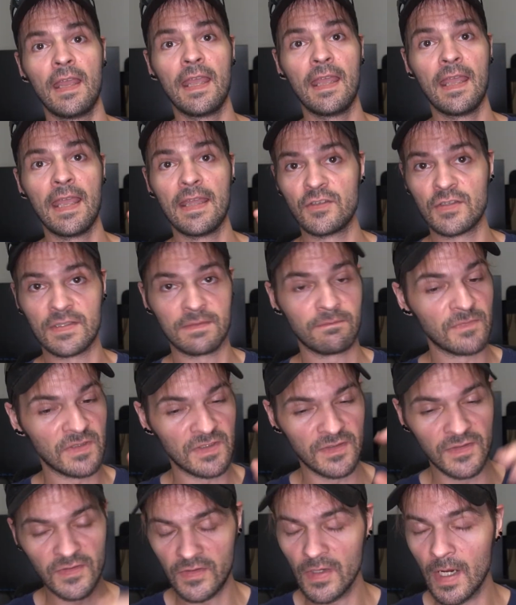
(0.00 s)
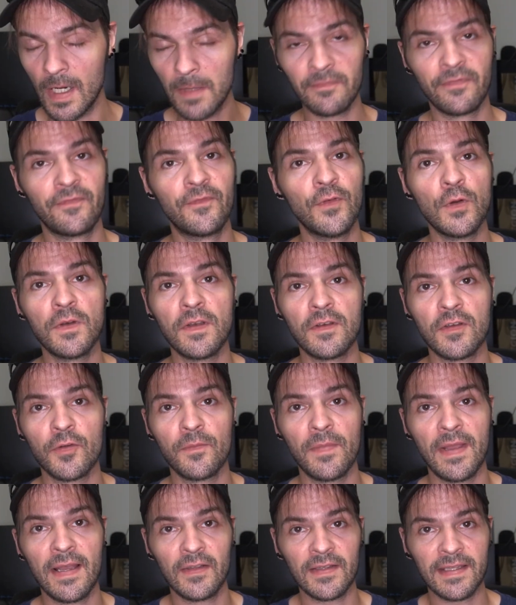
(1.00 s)
and just dump food in your
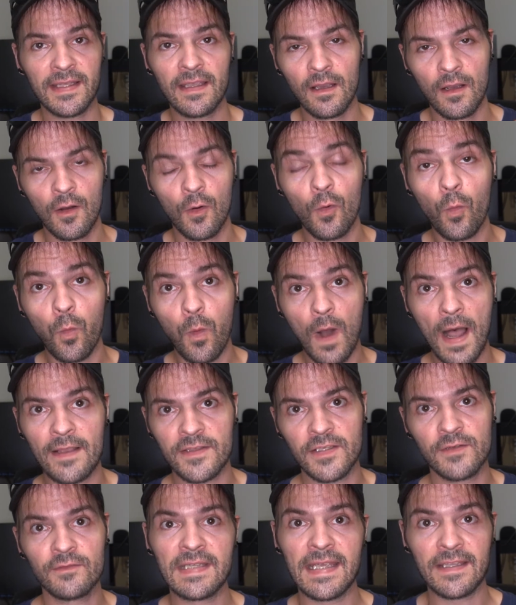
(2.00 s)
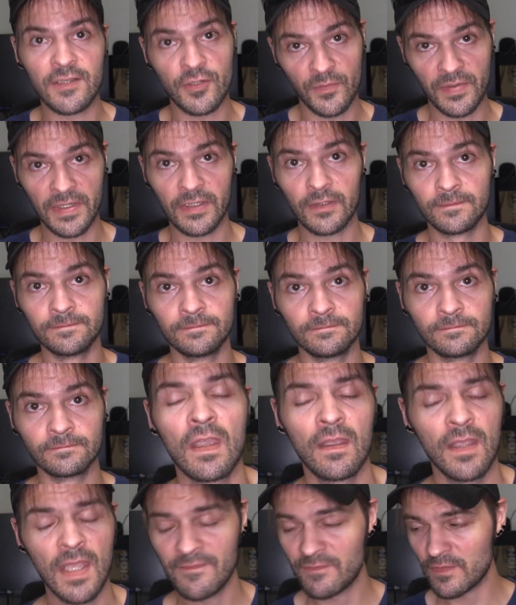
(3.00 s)
belly while you take your pill.
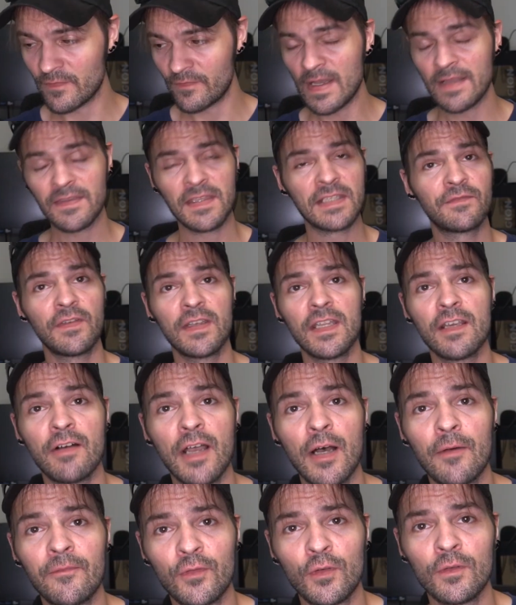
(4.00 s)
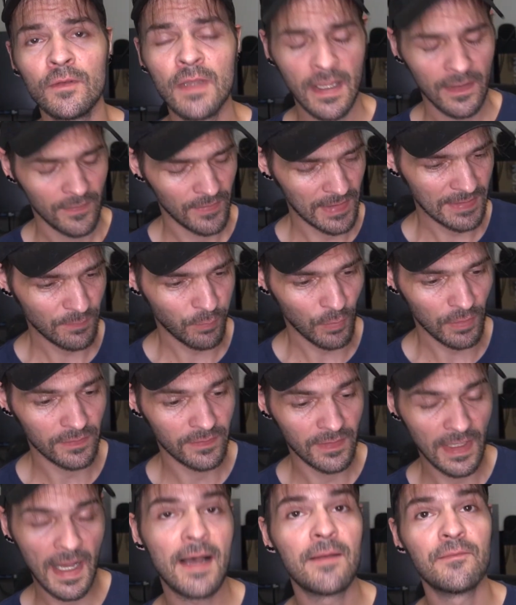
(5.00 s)
If you found this video helpful, this will
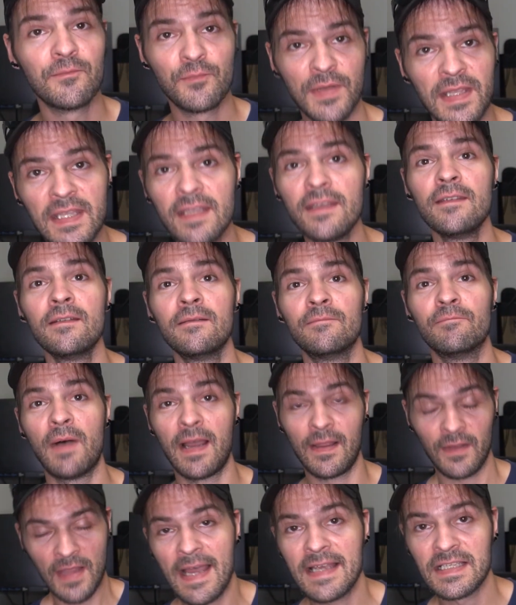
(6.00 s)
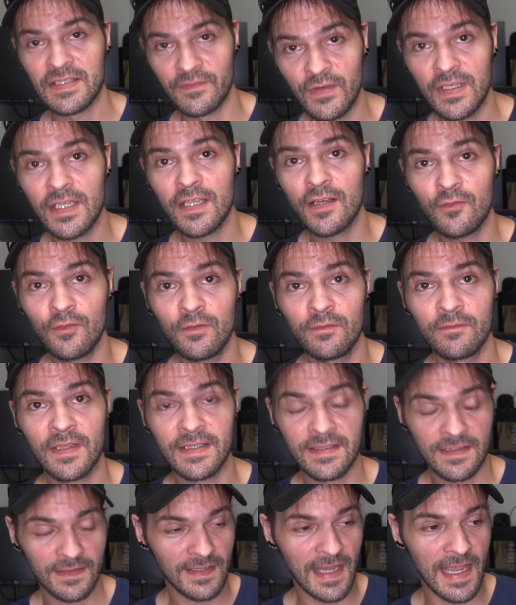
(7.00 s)
not be my last video.
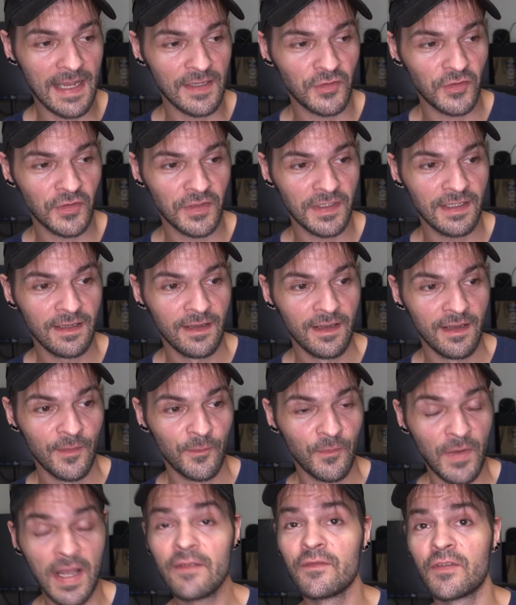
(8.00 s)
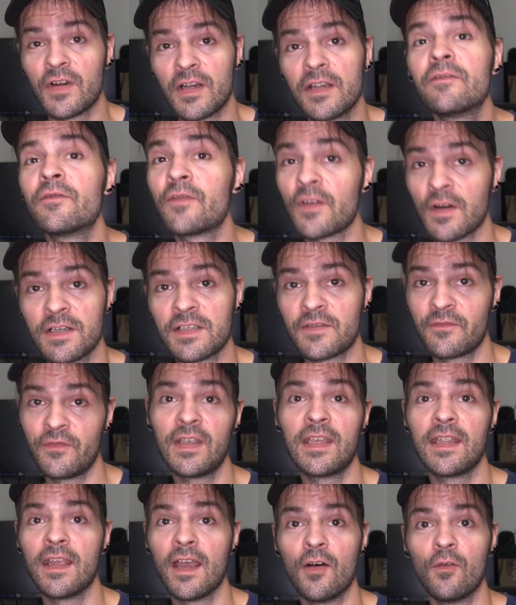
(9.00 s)
This is actually my very first
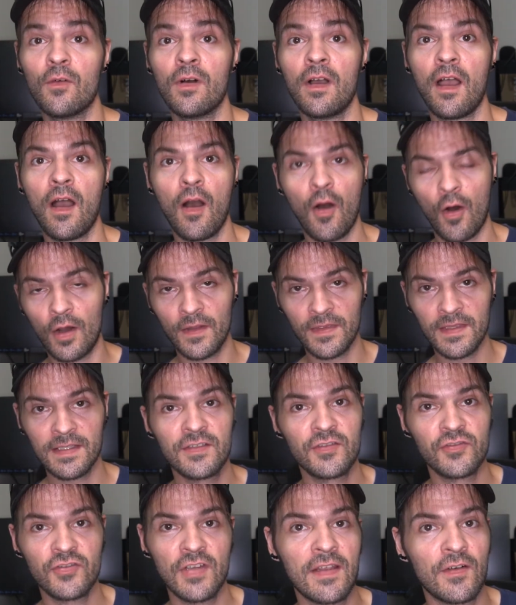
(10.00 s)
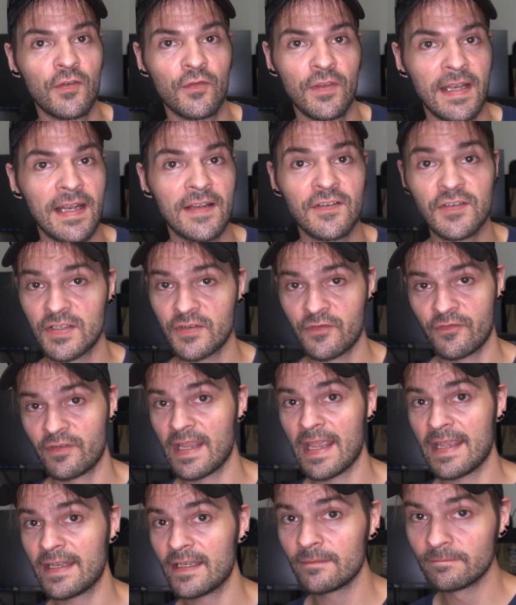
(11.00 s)
video on this channel that I just
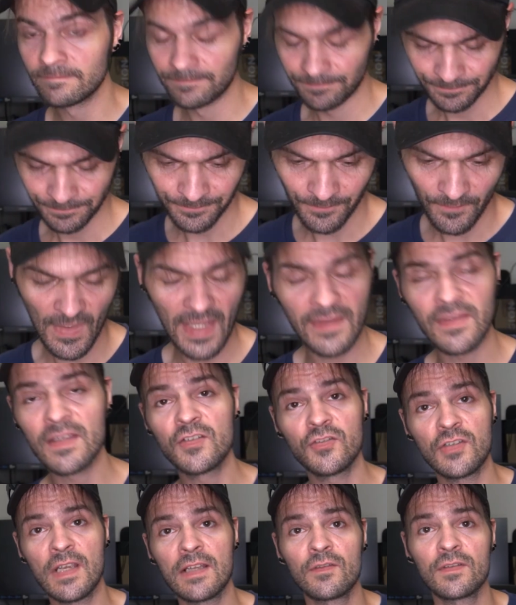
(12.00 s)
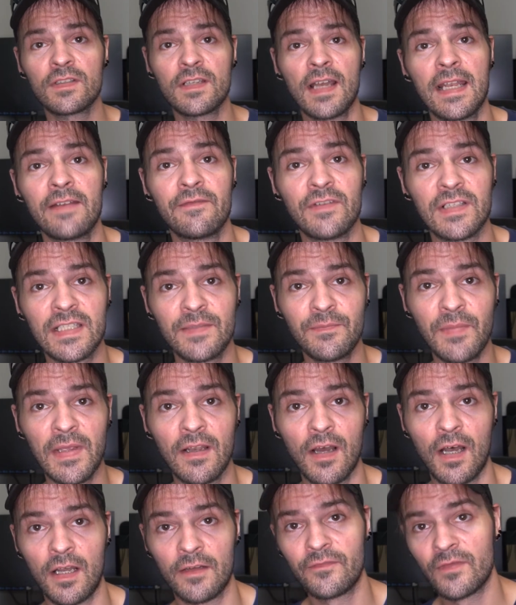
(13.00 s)
created. And this channel is kind of a
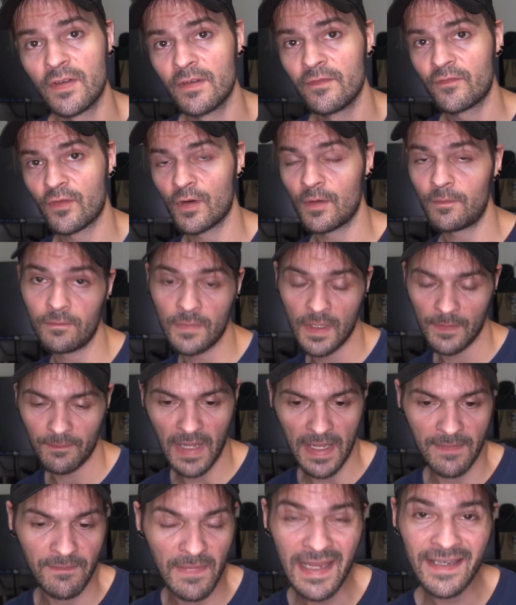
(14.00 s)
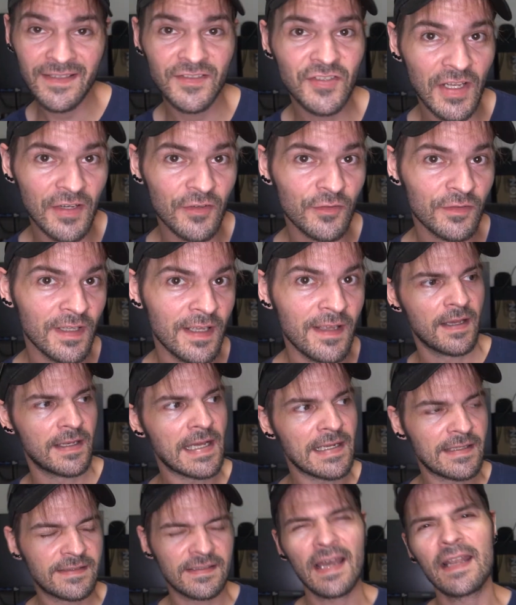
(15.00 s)
spin-off from my main channel, and I
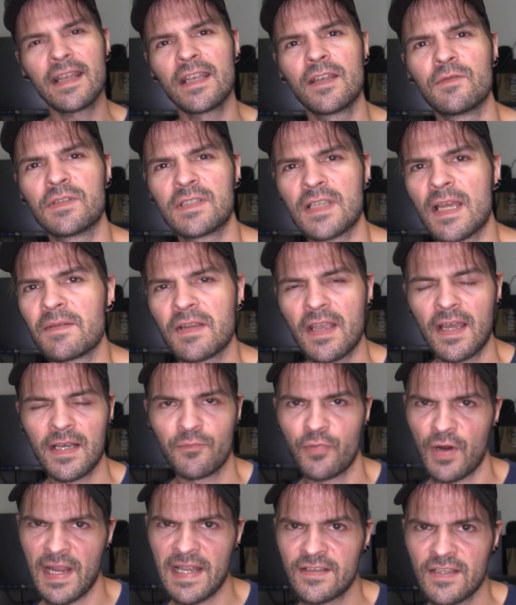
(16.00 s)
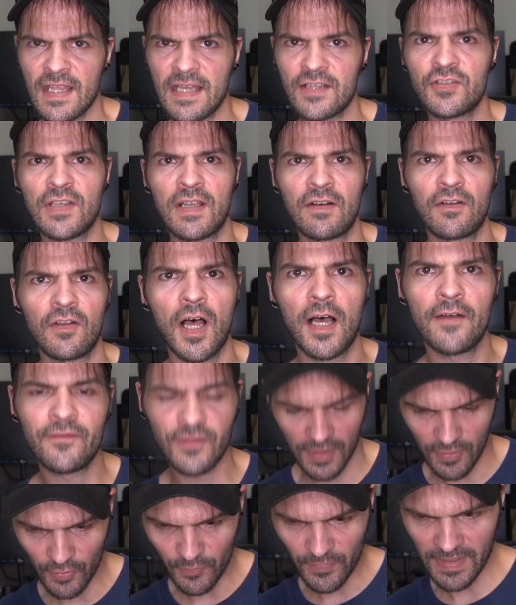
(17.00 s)
decided it was time to kind of branch that channel off a
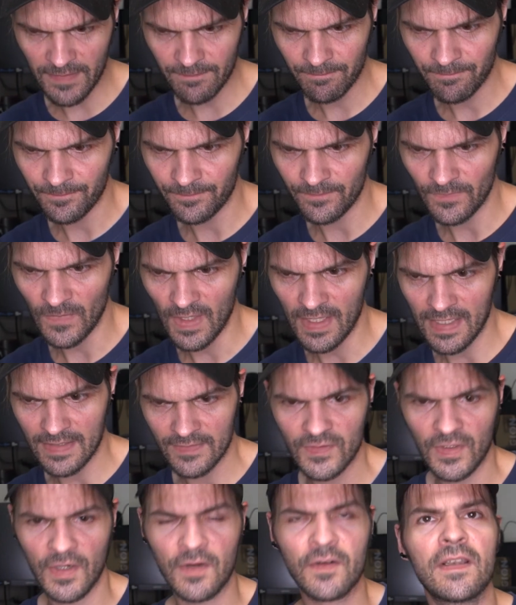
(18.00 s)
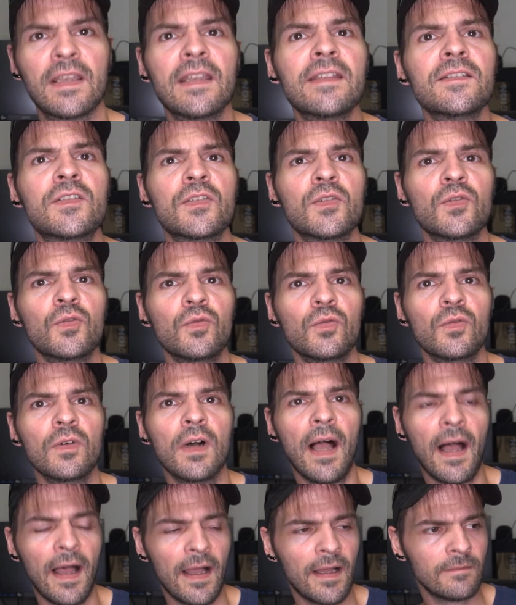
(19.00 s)
little bit and turn it into
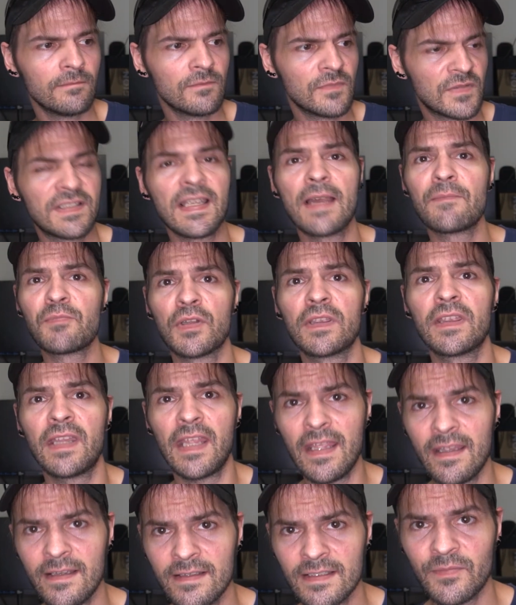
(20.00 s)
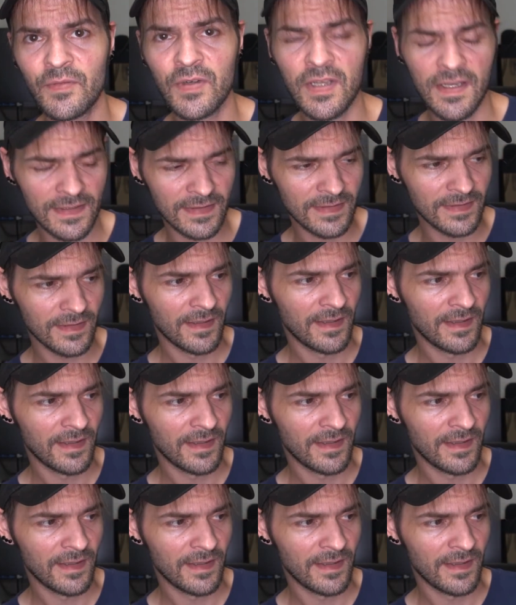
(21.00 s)
separate things, because